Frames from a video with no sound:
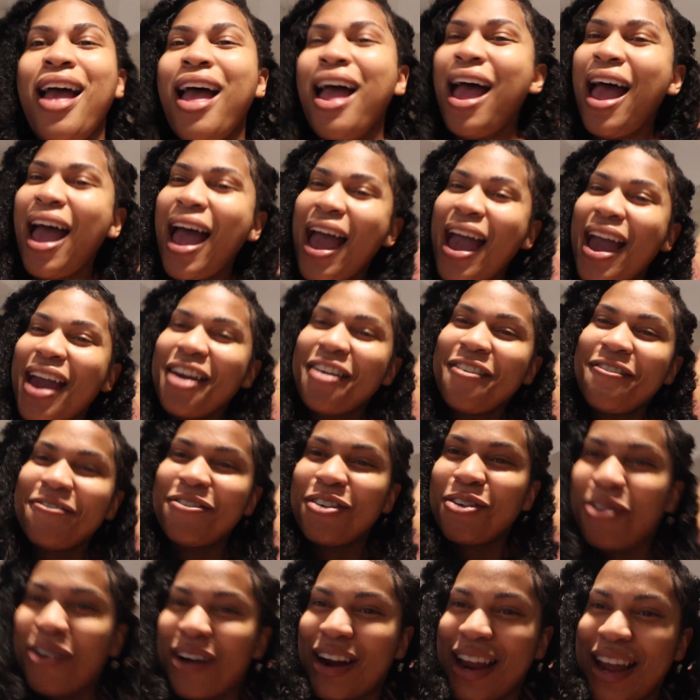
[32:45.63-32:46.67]
Hey
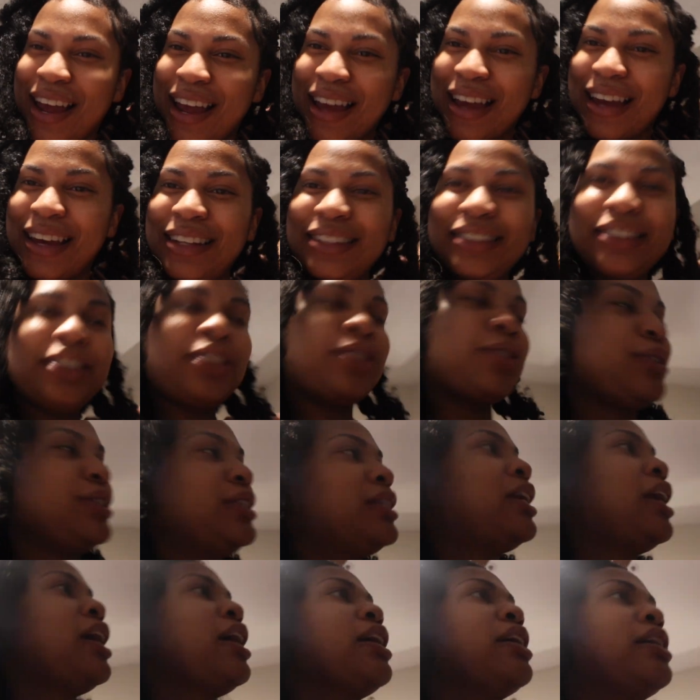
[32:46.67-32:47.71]
friends, so
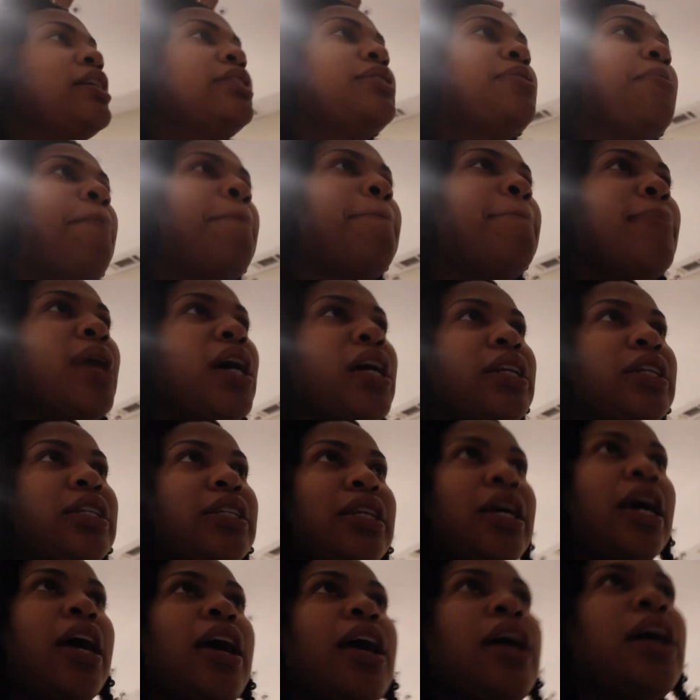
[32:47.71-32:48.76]
today is
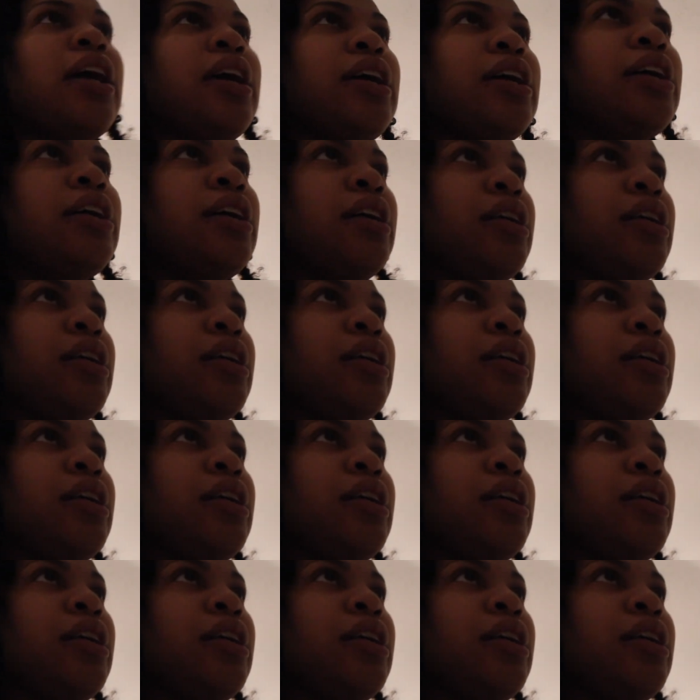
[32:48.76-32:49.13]
Monday